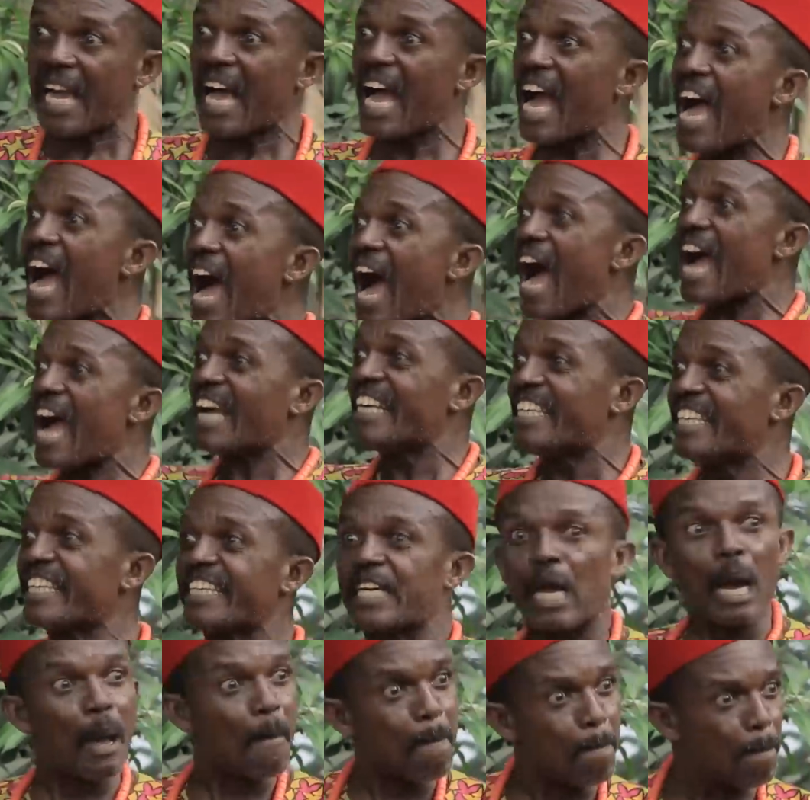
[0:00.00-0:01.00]
I
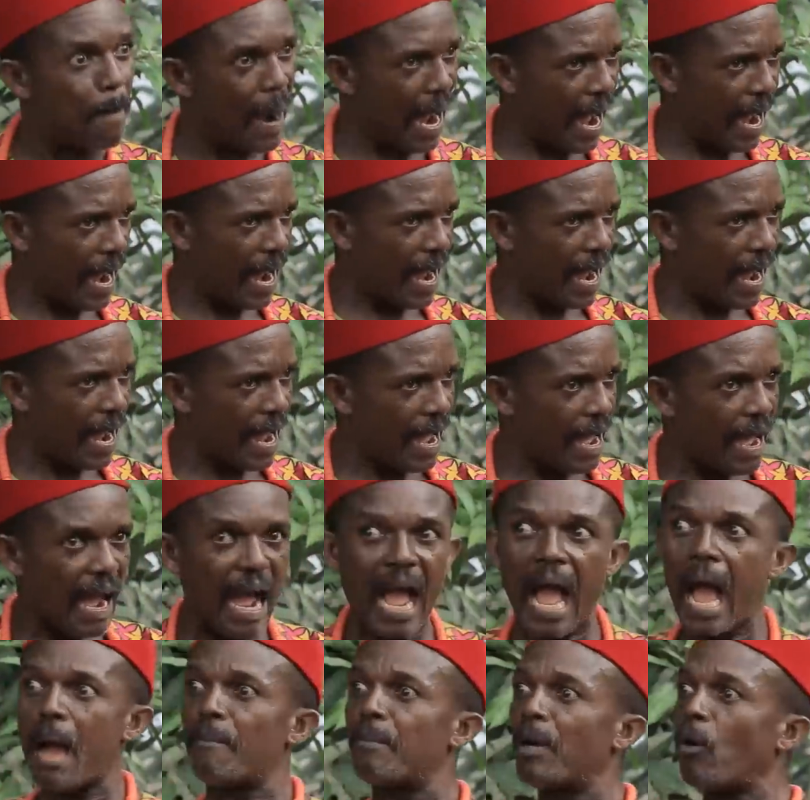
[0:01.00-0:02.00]

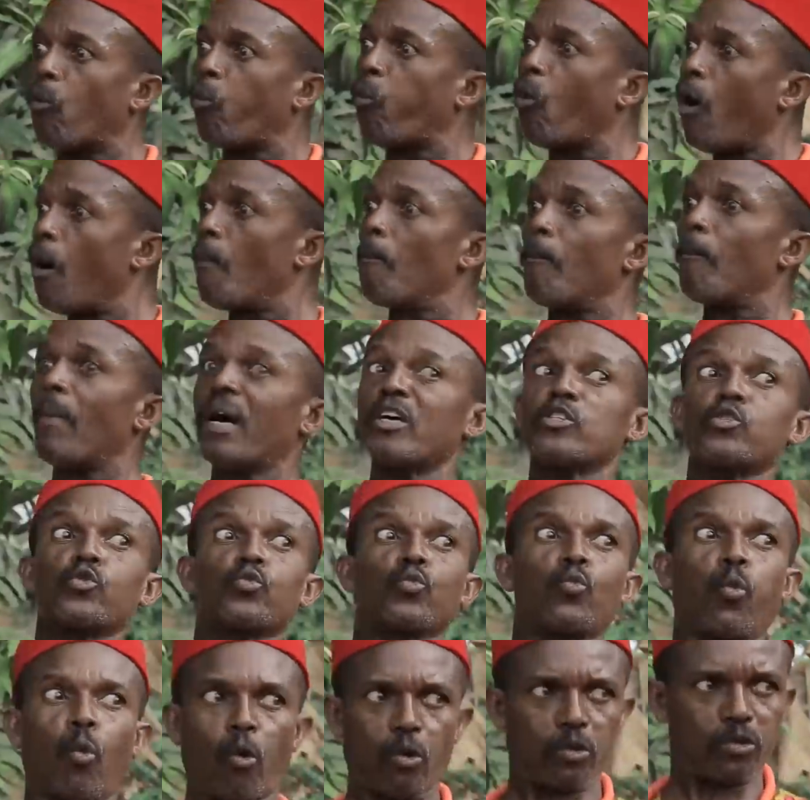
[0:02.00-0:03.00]
am a one-man
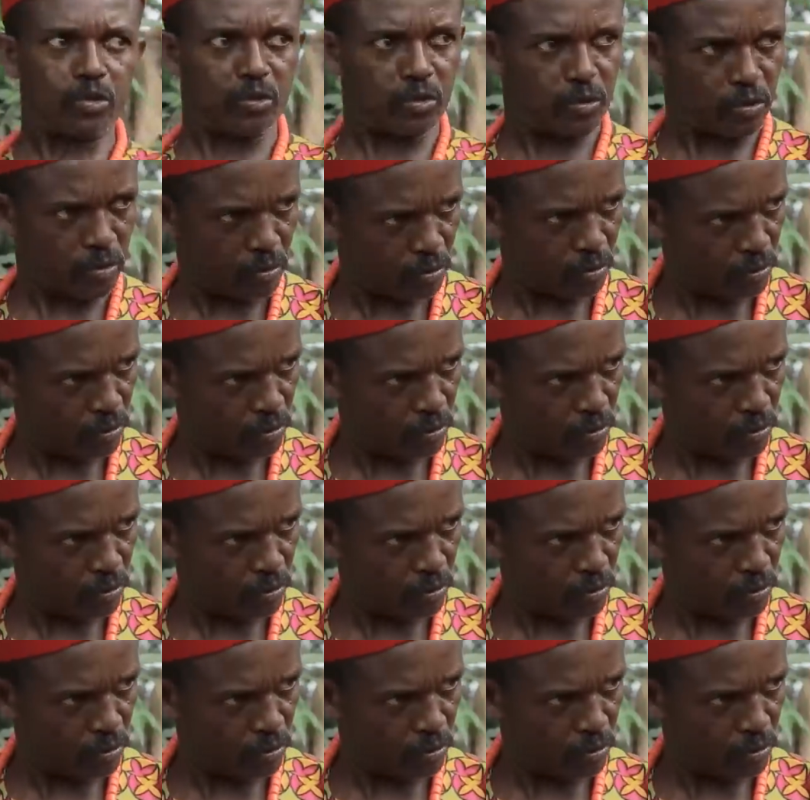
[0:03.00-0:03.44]
sport.